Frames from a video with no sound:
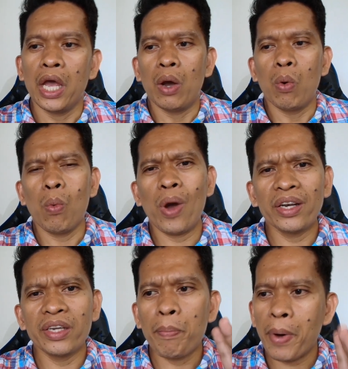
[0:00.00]

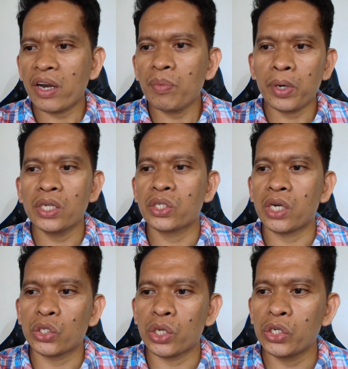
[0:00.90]
While the paraphrase
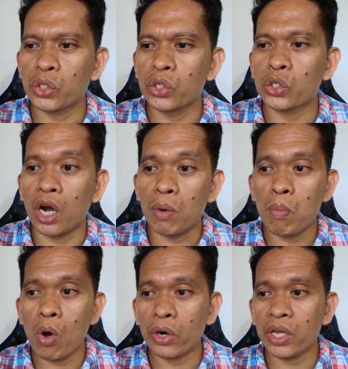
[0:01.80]
translations are
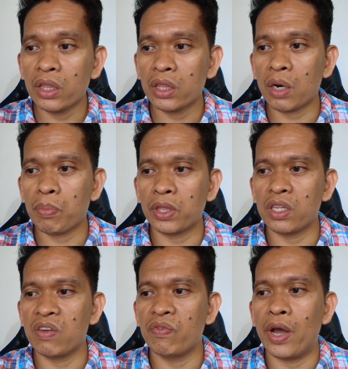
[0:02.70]
more
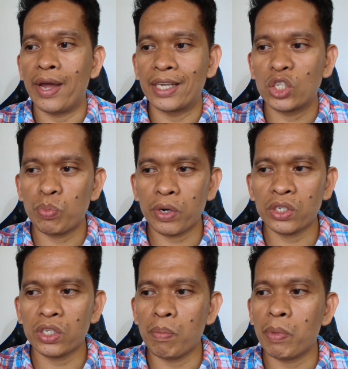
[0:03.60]
interpretive and
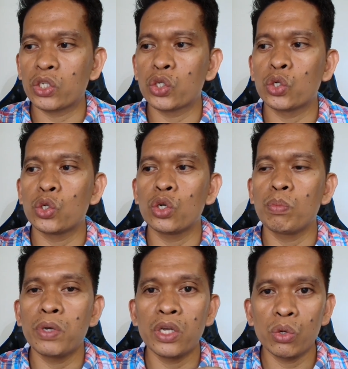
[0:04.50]
expressive but
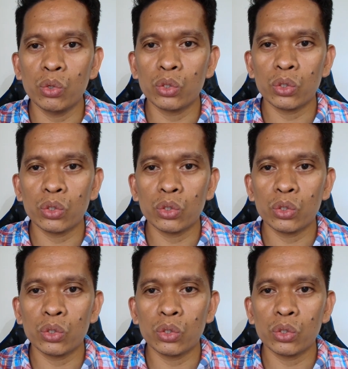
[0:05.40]
should be used